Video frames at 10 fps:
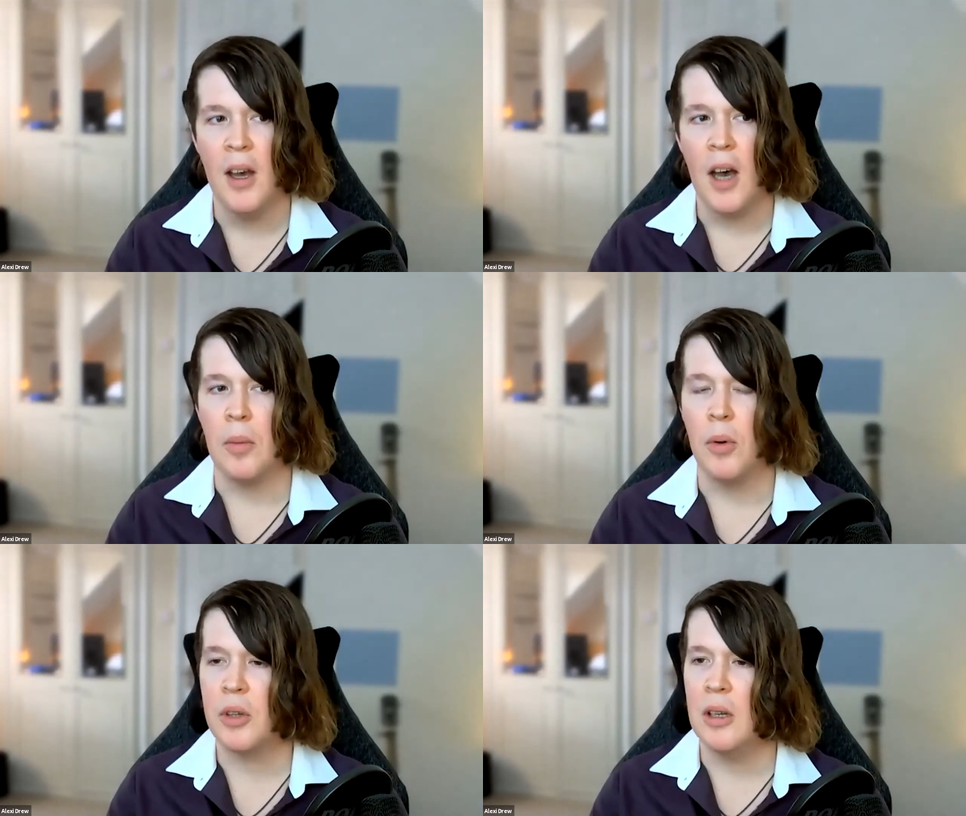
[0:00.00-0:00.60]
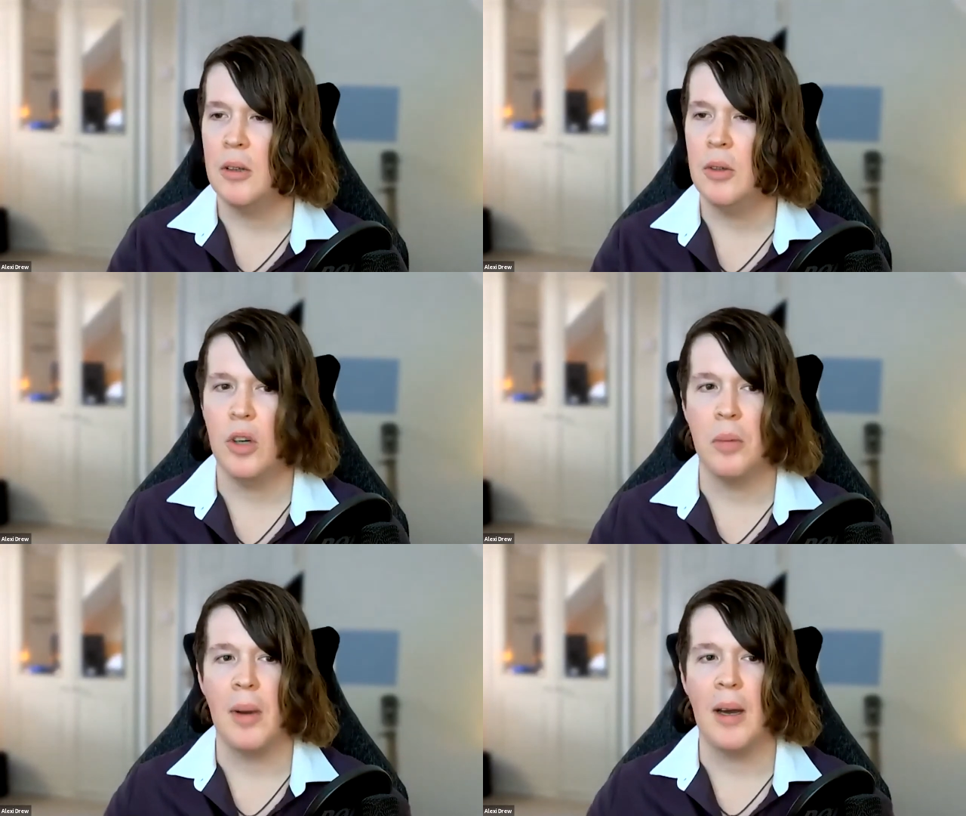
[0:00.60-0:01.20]
I'm also going to
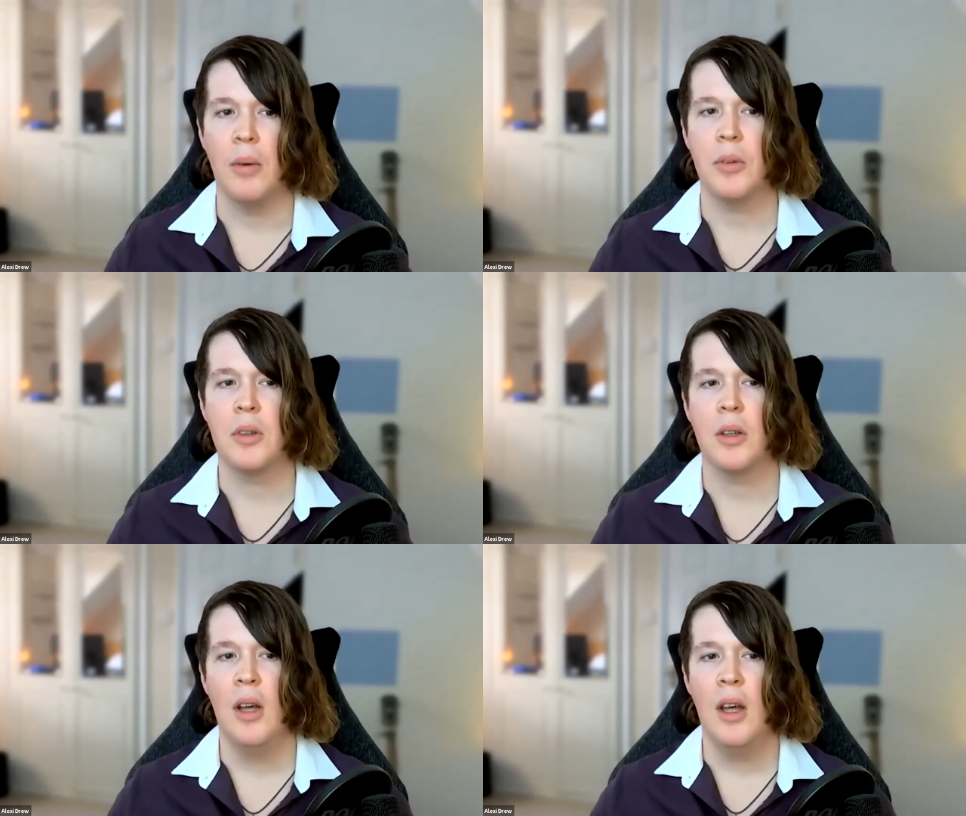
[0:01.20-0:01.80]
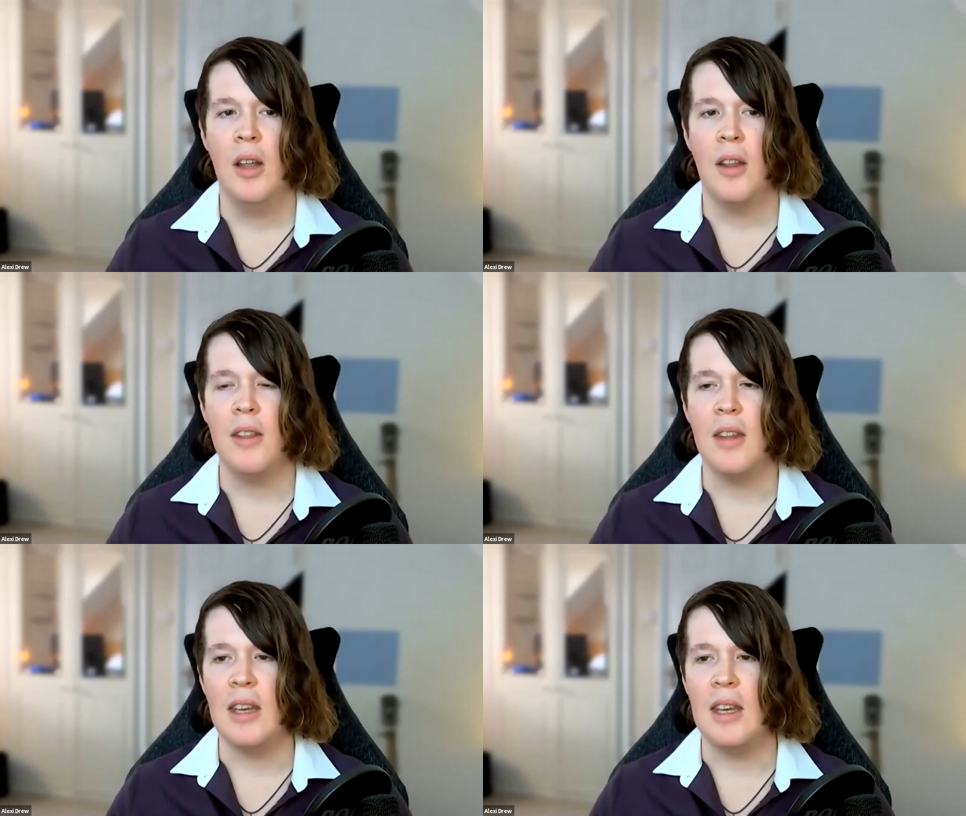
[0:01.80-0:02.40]
talk about
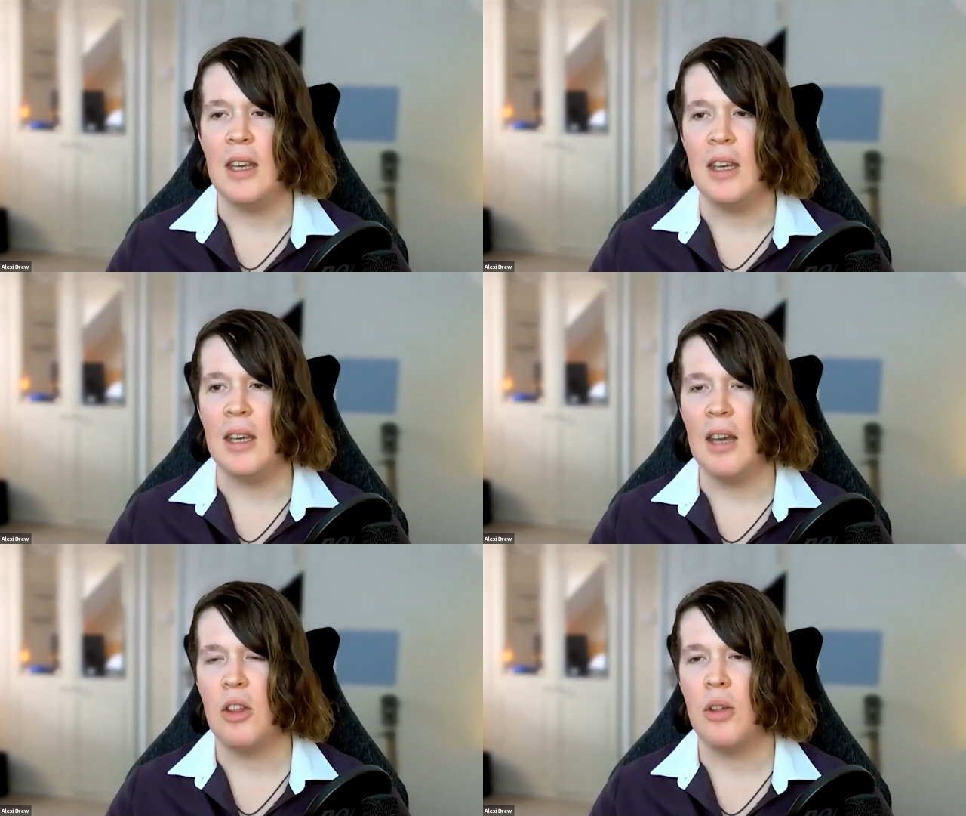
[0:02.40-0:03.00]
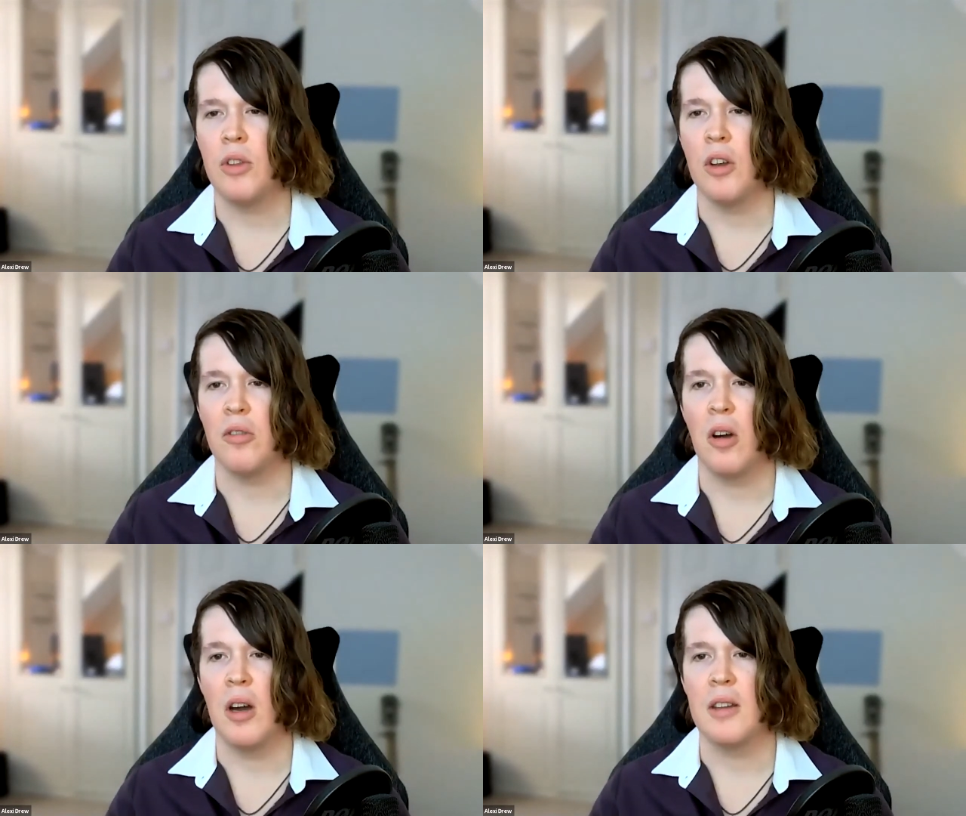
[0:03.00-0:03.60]
the issues that
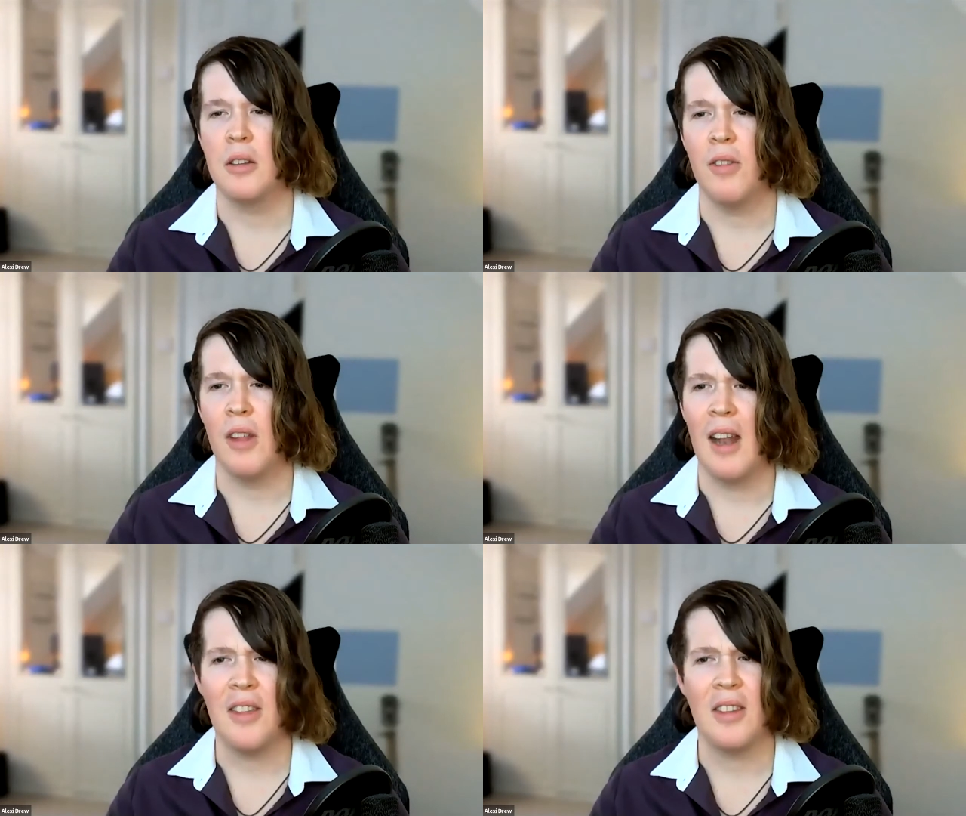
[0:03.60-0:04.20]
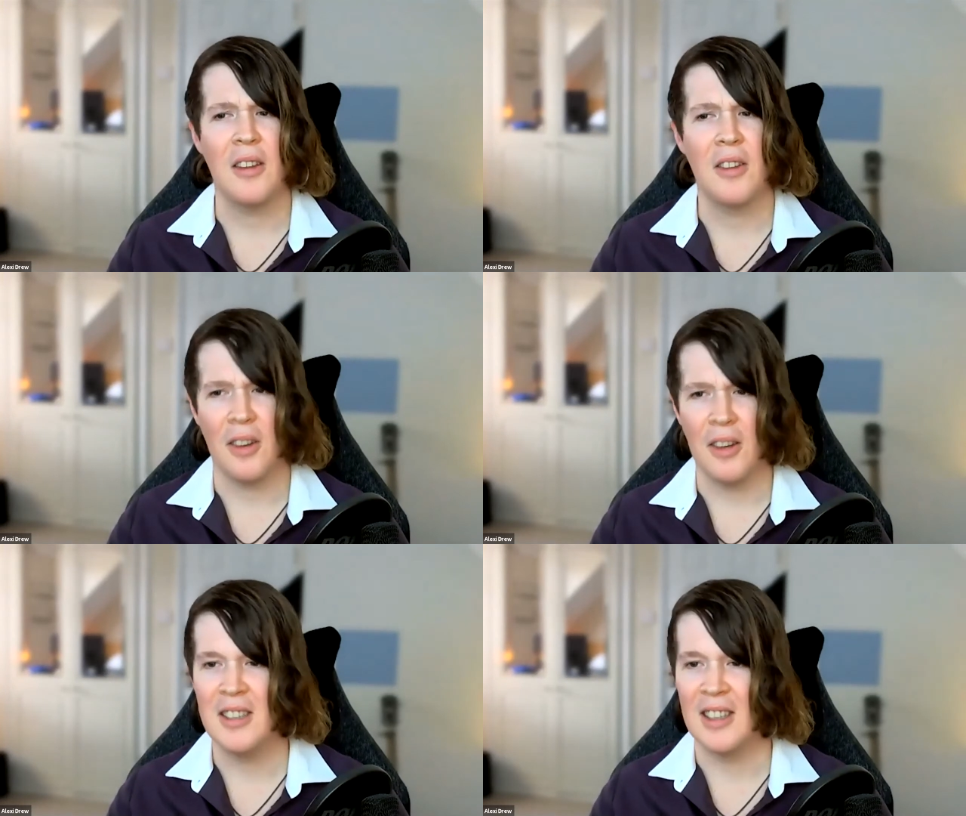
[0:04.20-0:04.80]
arise out of the less
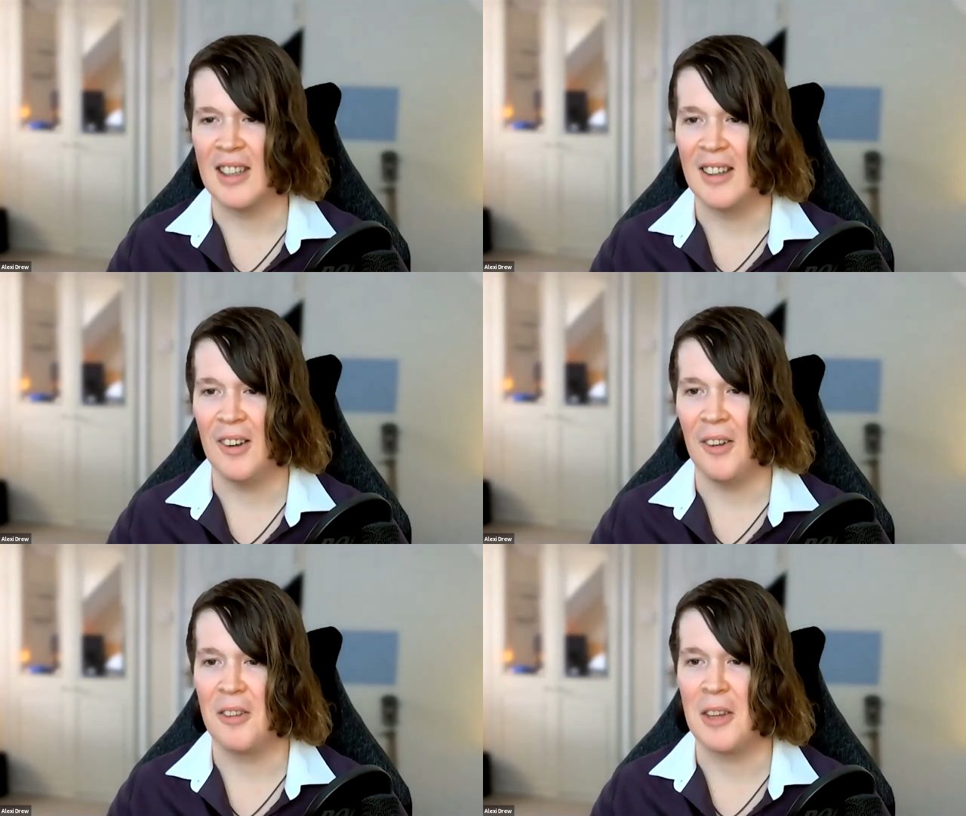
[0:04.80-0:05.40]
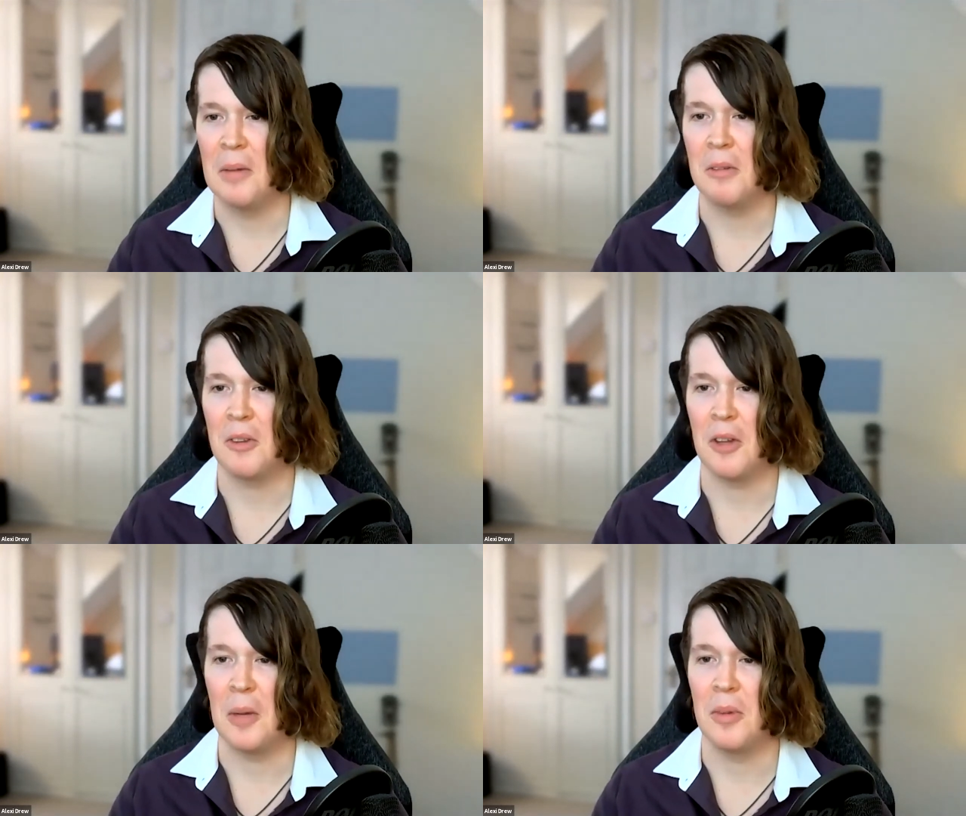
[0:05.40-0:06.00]
exciting concept of
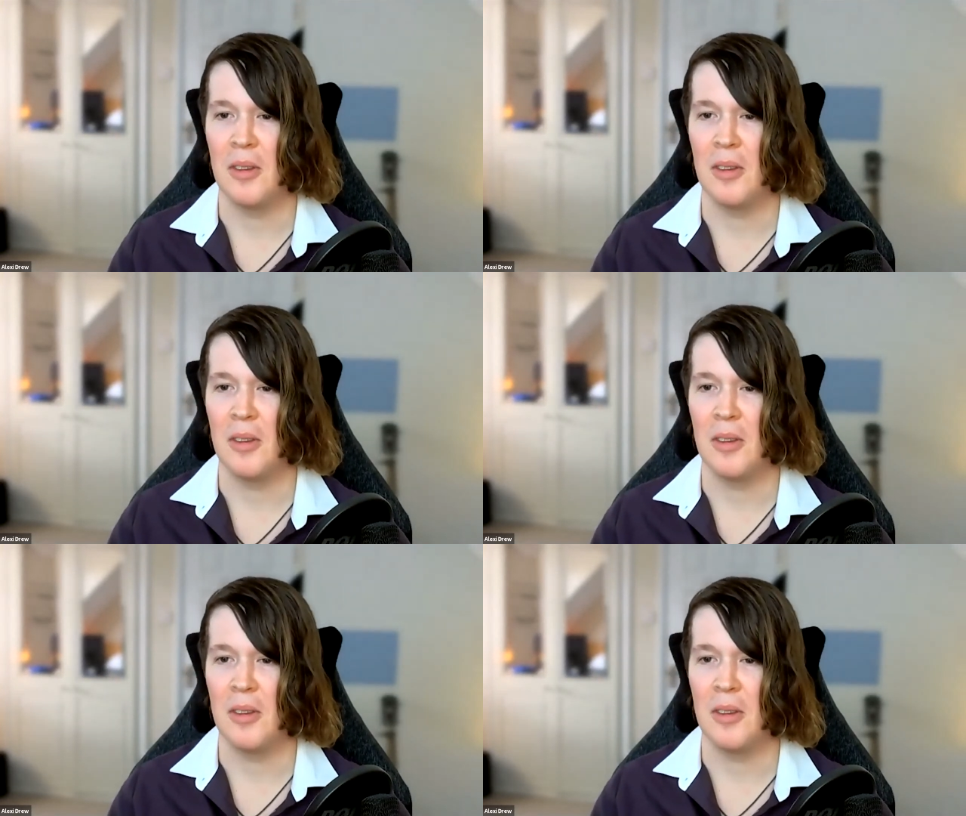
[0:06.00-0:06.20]
cyber